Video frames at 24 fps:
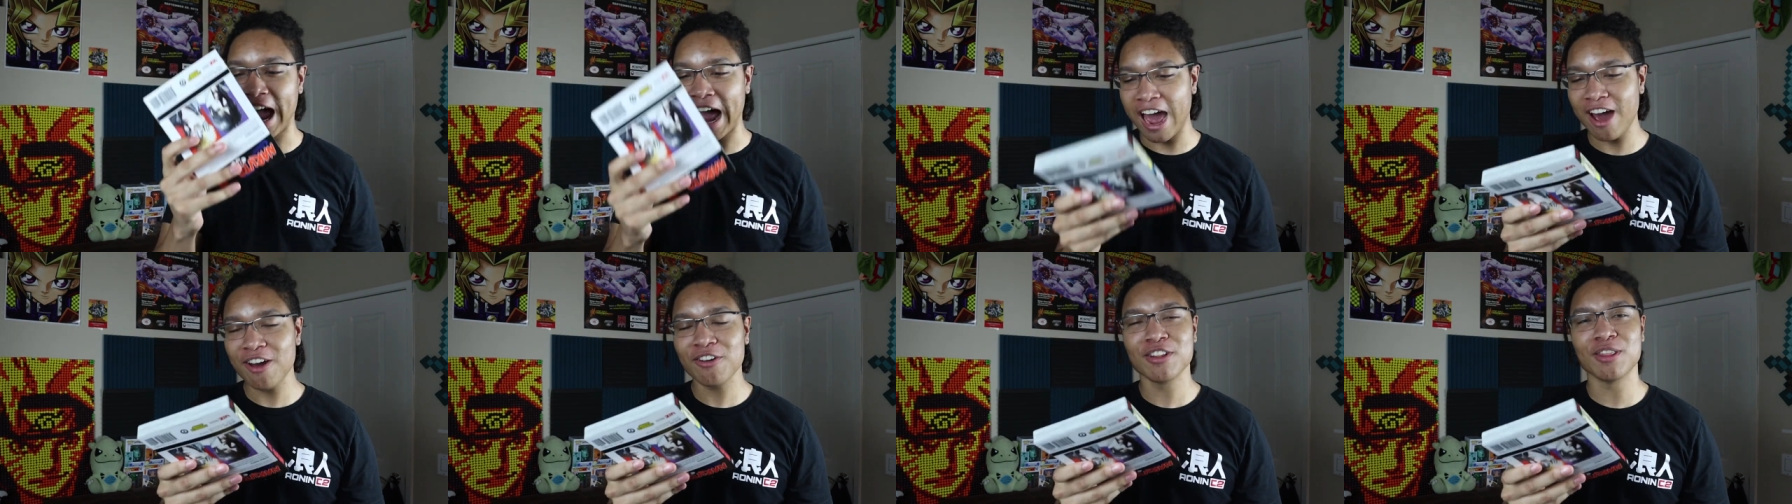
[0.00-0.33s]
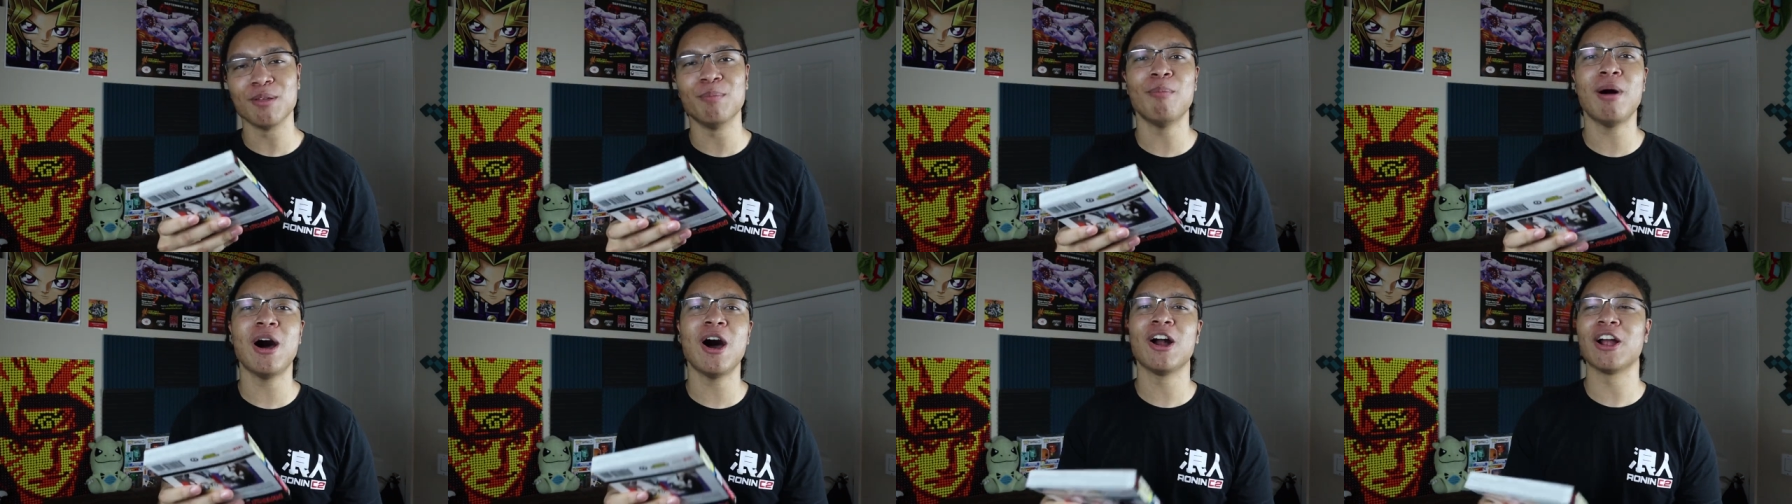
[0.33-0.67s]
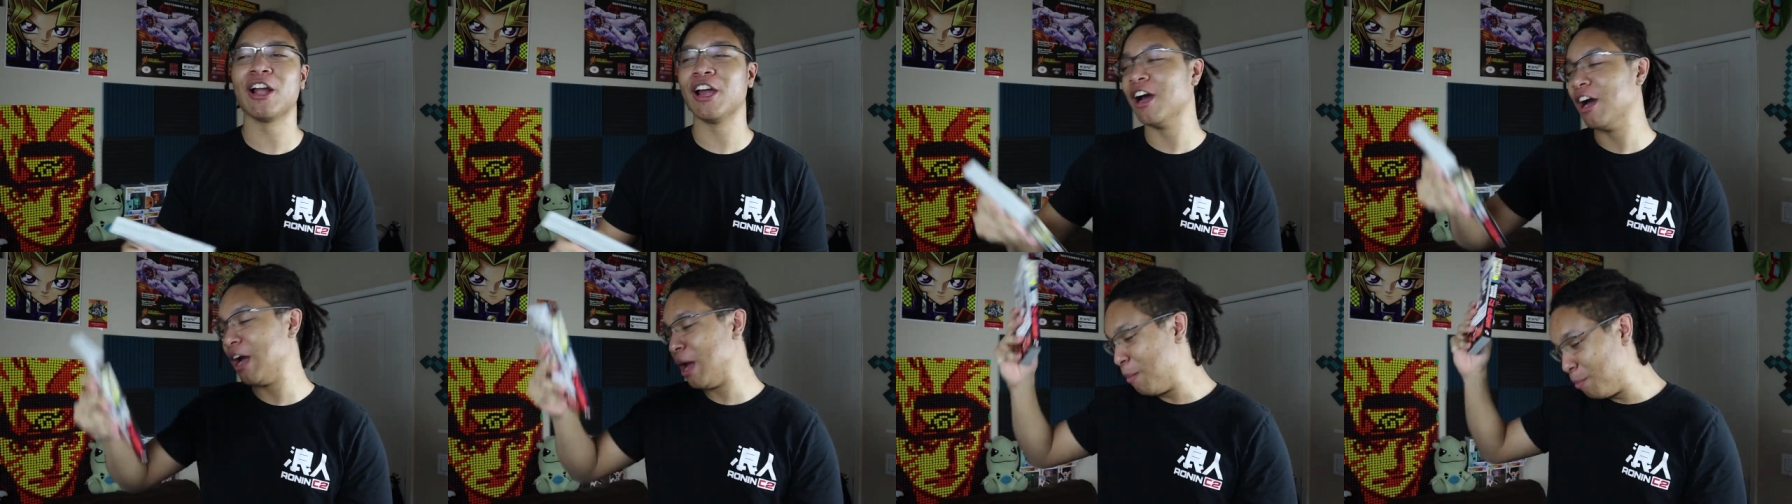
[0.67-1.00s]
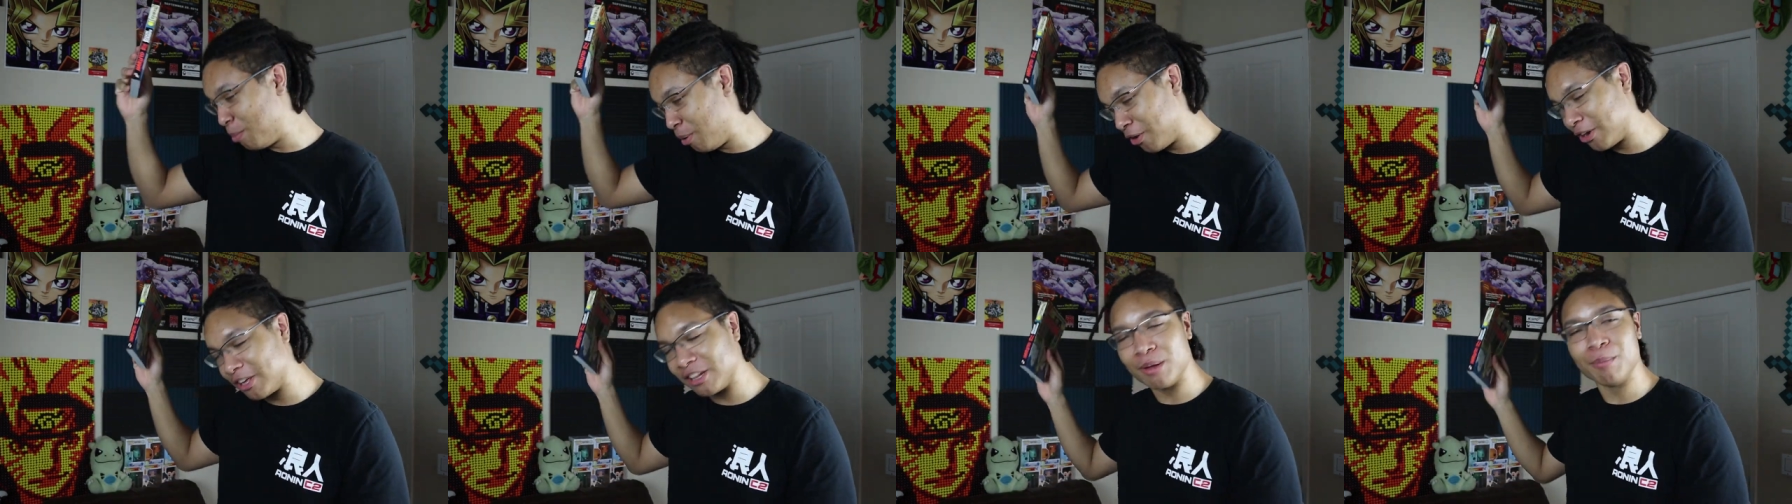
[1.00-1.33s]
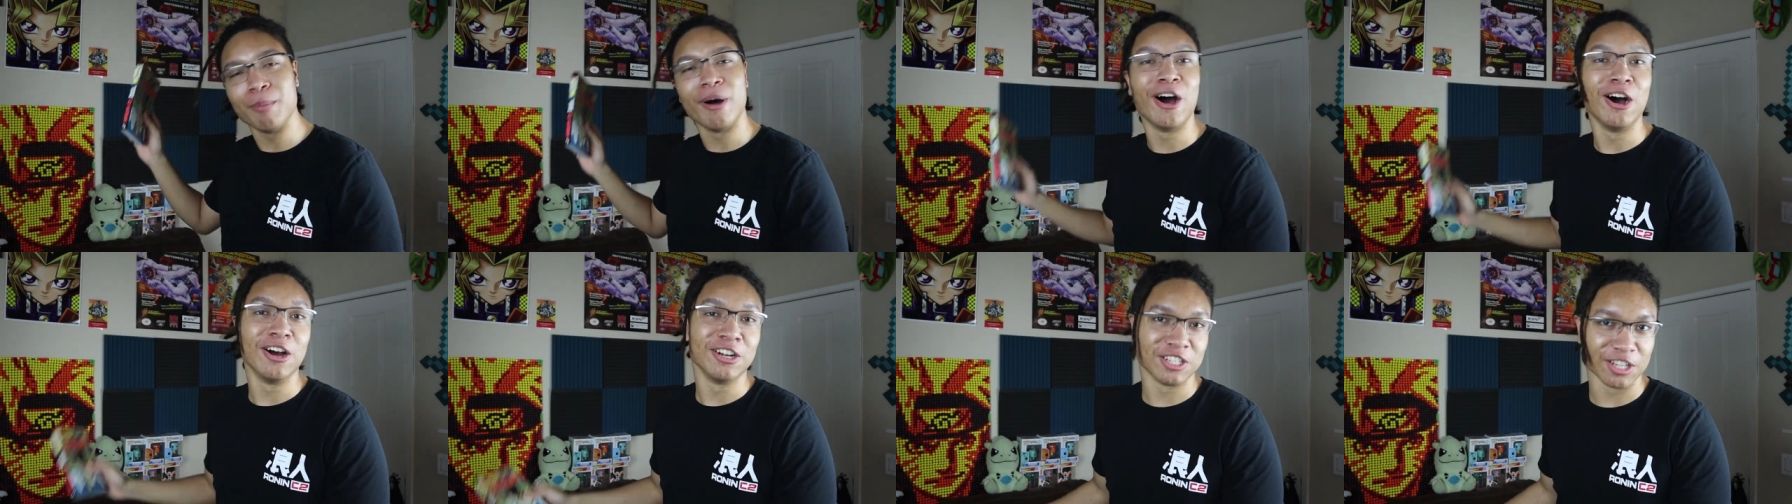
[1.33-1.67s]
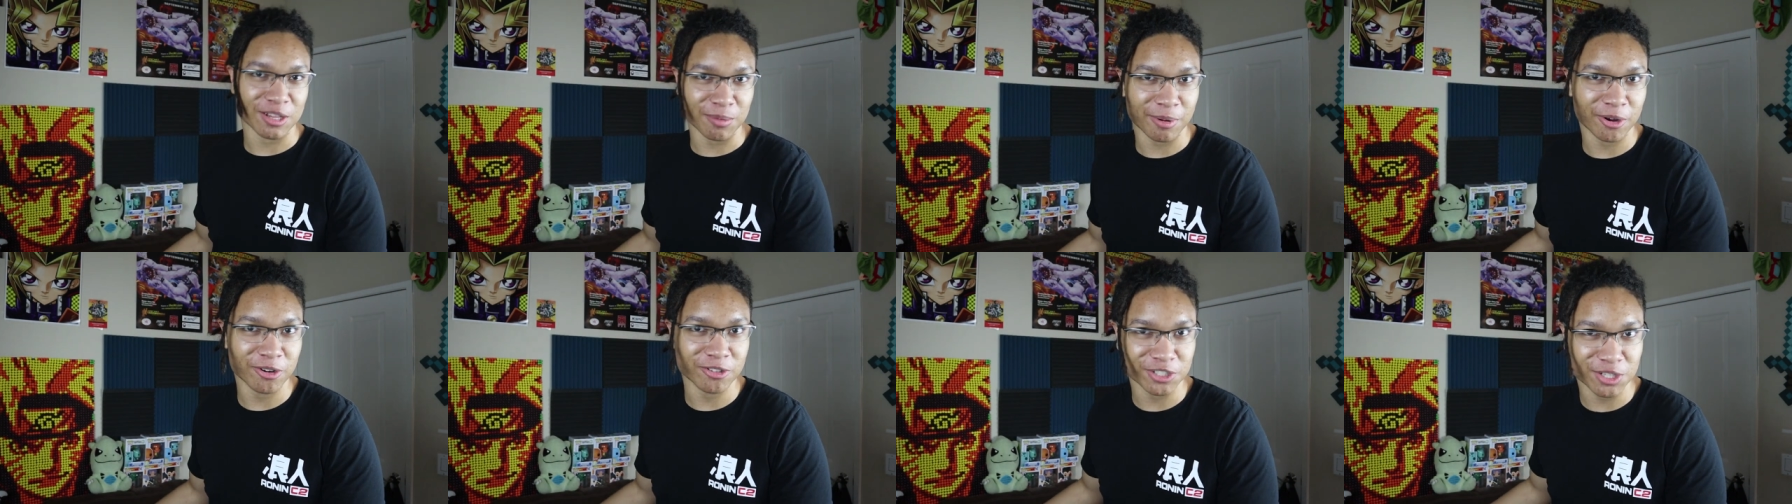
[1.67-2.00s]
out of the manga and putting them onto
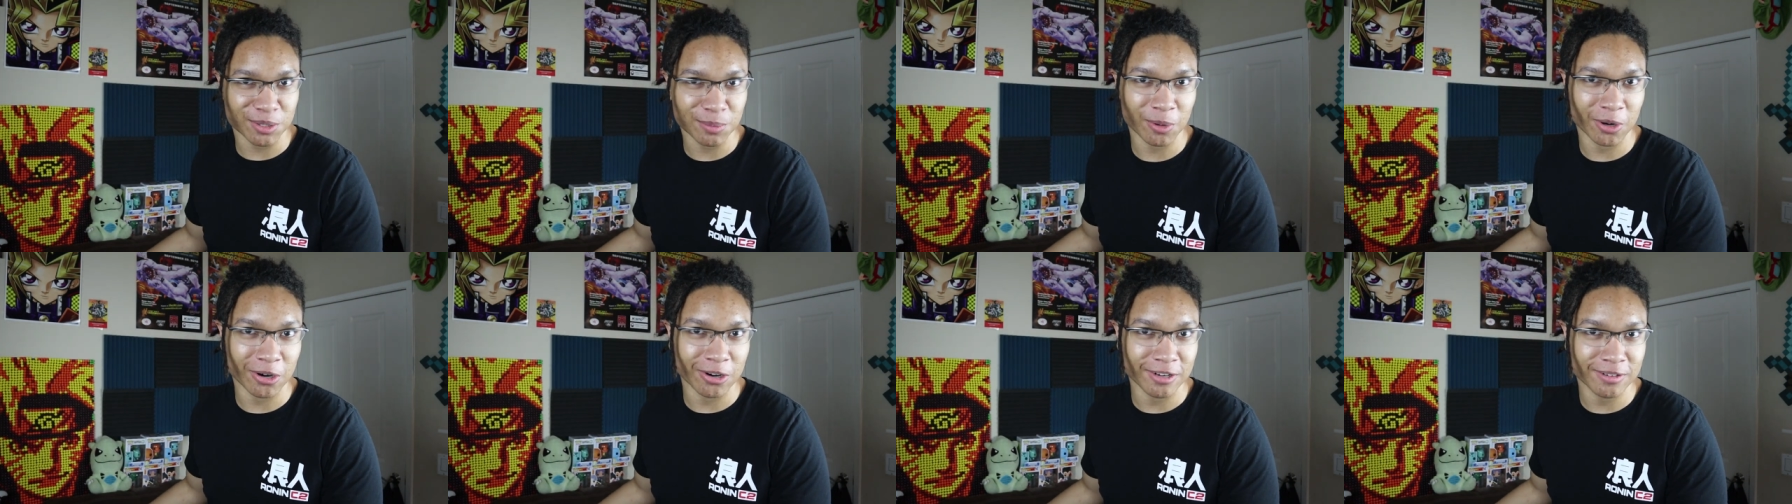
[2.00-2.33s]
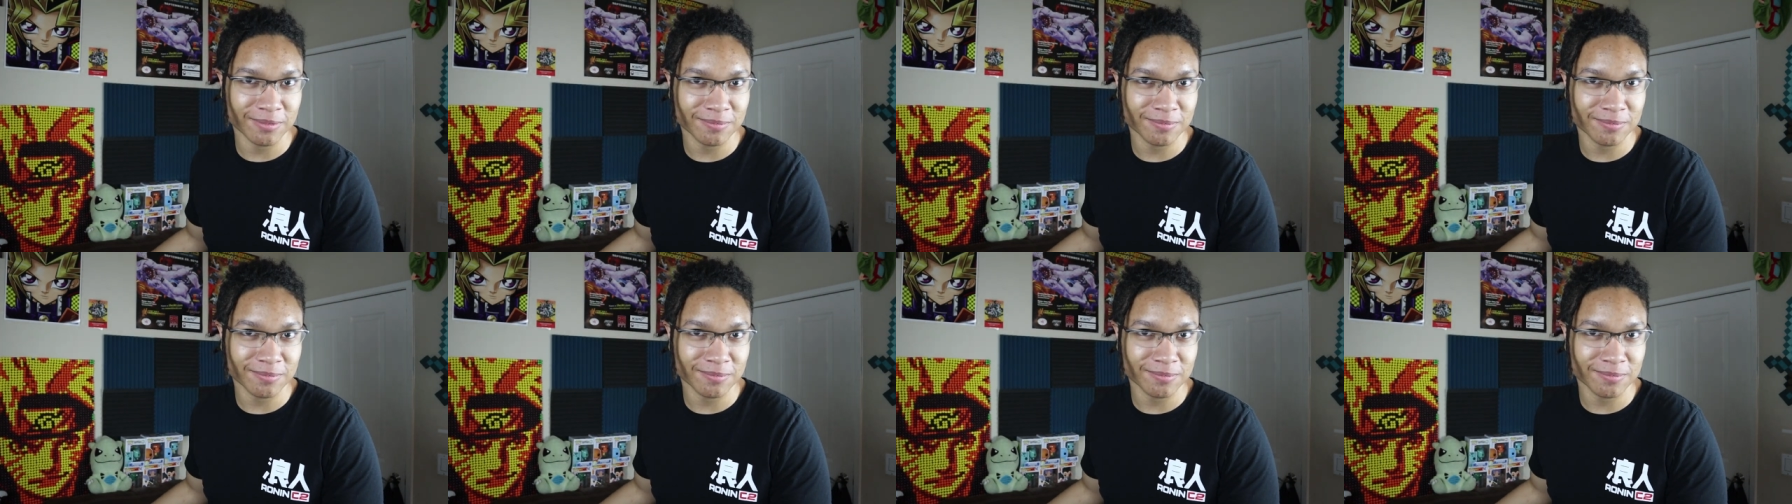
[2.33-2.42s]
the poster board.